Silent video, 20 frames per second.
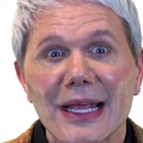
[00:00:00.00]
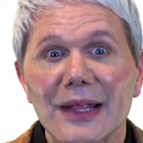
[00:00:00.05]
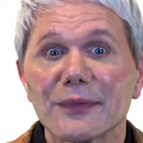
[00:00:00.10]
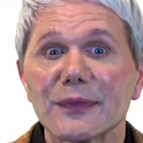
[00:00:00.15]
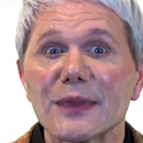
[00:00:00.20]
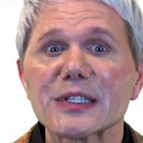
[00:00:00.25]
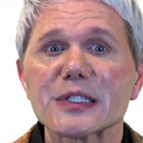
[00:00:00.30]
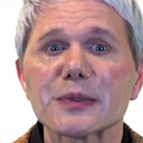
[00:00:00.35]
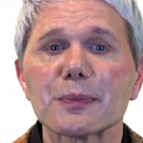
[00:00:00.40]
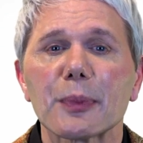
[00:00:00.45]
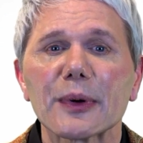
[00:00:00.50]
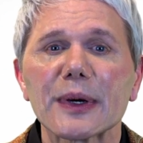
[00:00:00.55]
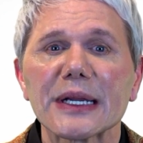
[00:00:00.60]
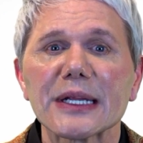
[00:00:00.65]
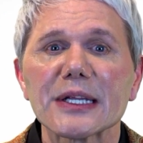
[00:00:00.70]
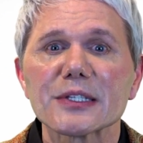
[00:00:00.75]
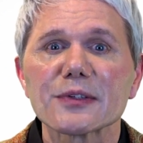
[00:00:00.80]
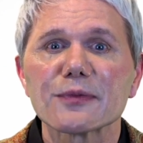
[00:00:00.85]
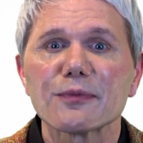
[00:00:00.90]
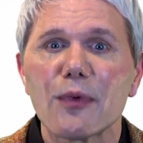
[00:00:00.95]
This
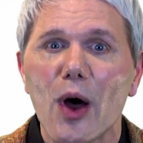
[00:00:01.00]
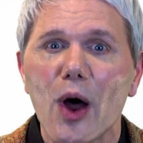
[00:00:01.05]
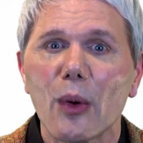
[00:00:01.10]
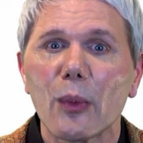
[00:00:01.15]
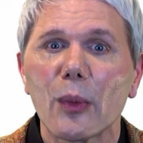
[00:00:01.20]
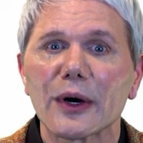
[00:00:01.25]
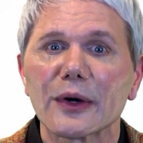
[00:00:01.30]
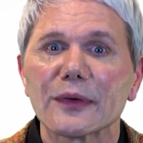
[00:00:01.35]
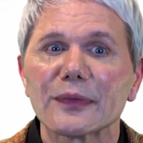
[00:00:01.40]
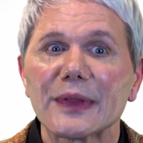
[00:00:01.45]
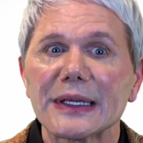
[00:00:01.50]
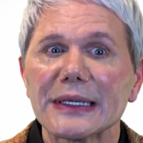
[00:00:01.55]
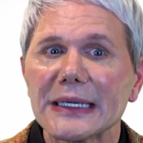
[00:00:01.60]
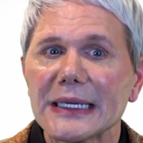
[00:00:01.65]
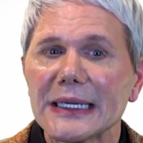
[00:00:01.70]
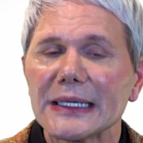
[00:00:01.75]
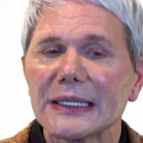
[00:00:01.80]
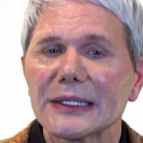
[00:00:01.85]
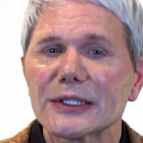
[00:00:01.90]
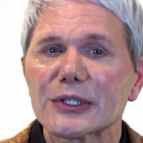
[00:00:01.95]
brings forward the
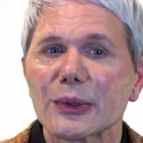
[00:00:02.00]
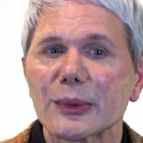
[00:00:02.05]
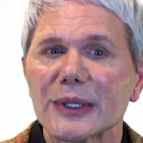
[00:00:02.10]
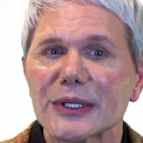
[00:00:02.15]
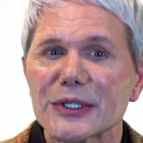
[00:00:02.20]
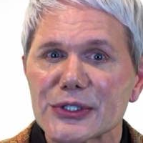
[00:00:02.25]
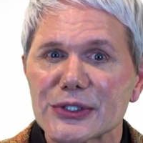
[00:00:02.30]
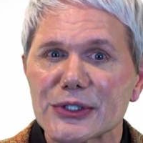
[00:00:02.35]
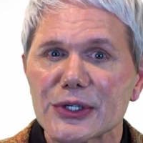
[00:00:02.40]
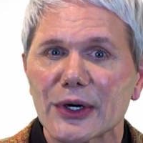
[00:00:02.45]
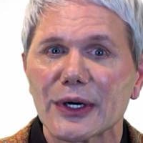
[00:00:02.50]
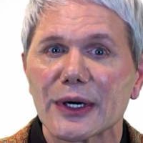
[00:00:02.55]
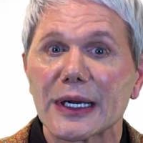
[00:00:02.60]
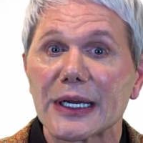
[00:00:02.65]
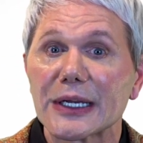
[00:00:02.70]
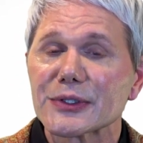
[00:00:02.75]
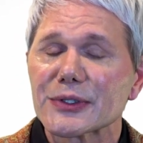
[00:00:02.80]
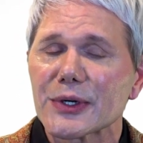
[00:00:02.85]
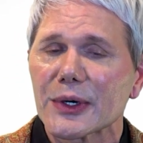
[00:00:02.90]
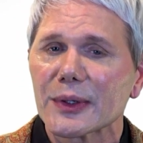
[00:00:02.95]
need to ensure
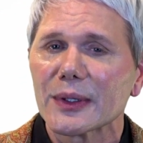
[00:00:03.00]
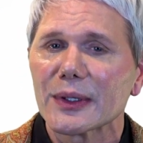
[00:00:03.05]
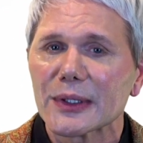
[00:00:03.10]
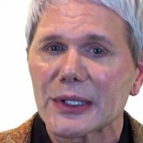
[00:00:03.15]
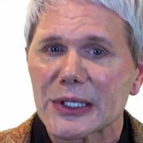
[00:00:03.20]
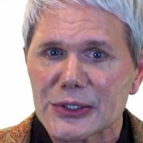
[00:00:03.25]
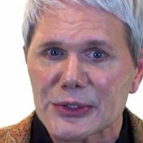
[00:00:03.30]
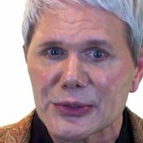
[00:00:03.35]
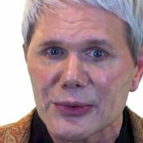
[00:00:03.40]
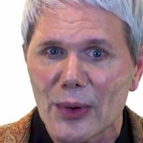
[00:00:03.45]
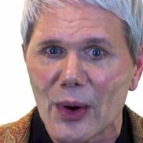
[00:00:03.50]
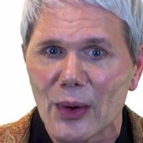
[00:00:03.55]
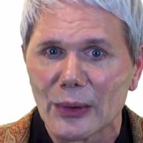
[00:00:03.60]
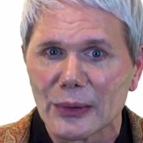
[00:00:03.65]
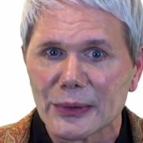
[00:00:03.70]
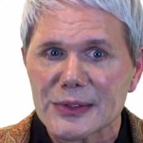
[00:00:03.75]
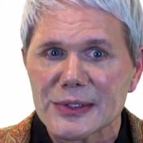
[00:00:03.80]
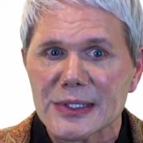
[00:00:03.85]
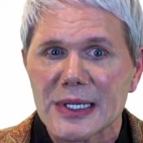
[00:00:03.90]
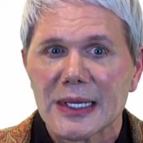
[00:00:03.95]
internal
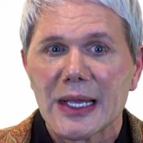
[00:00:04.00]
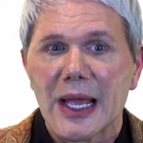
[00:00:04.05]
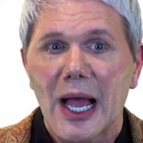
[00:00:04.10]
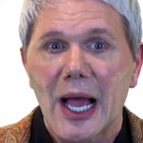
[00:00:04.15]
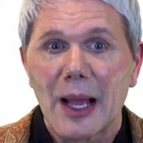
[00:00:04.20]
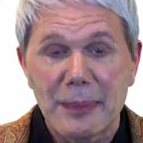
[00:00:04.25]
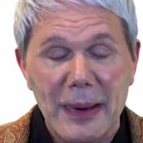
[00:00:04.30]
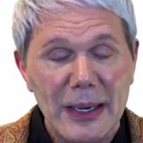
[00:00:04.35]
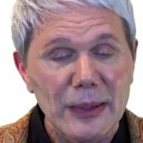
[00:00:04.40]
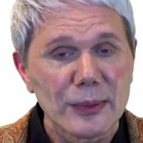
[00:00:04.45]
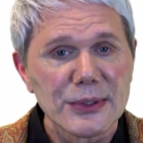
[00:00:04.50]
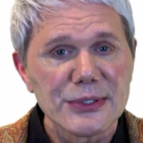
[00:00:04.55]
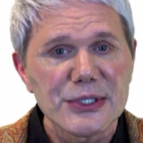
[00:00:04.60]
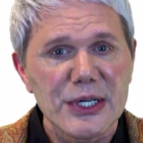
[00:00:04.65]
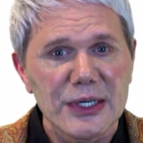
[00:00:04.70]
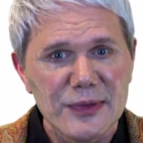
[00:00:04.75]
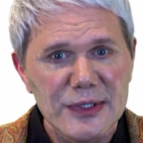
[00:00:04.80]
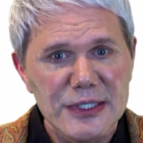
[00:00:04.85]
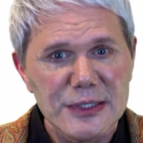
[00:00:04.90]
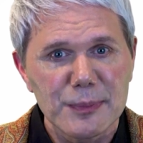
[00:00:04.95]
controls of payroll
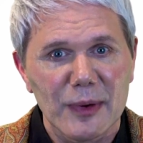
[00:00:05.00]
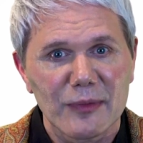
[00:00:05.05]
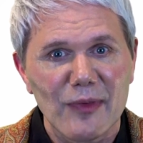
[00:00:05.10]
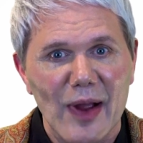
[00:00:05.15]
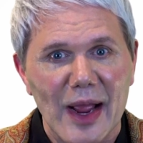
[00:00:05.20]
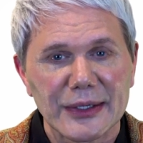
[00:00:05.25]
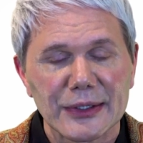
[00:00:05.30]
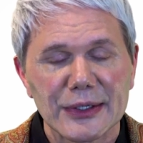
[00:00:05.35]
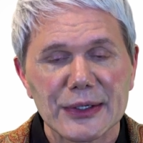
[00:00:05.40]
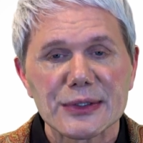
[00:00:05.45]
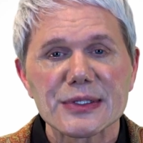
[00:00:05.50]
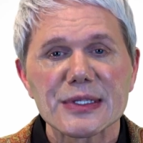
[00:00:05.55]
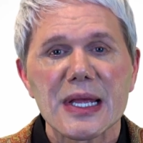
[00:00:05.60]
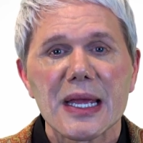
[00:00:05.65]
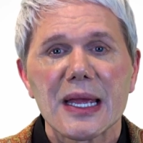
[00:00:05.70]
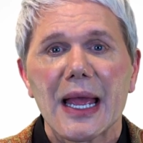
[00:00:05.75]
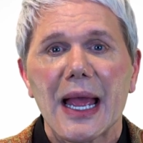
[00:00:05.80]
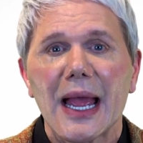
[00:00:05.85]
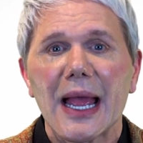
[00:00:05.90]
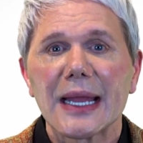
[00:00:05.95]
service providers
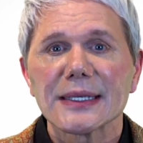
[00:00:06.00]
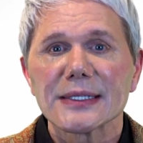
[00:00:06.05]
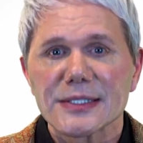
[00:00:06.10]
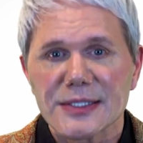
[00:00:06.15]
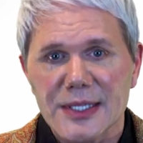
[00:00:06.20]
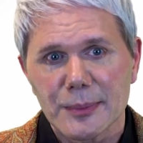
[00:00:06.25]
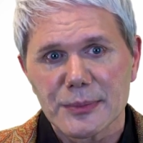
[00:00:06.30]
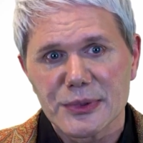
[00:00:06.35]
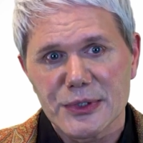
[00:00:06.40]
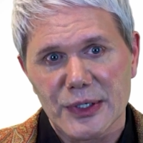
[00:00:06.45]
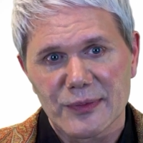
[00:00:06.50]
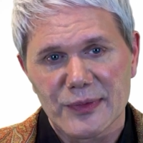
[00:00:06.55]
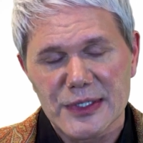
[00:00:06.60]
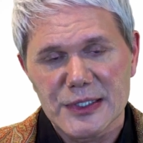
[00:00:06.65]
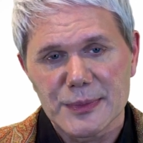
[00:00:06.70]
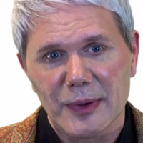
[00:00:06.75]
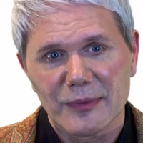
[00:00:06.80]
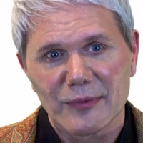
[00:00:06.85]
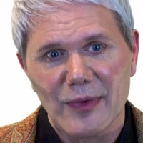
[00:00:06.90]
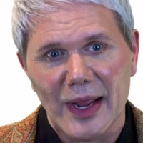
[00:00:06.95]
and
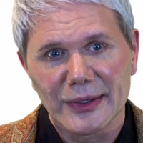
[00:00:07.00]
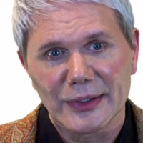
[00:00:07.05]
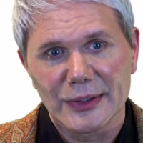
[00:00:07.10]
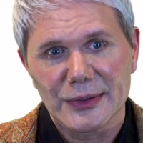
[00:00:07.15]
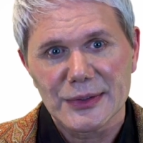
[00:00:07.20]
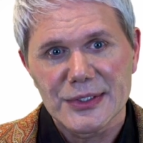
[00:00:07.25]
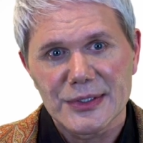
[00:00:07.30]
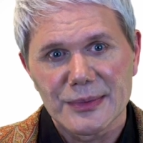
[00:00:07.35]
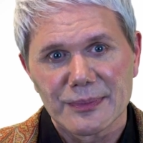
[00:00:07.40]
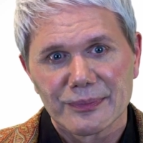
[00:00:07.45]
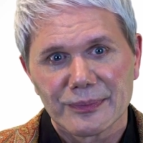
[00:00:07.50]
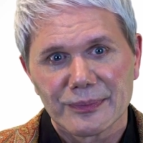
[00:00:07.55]
sub-service providers.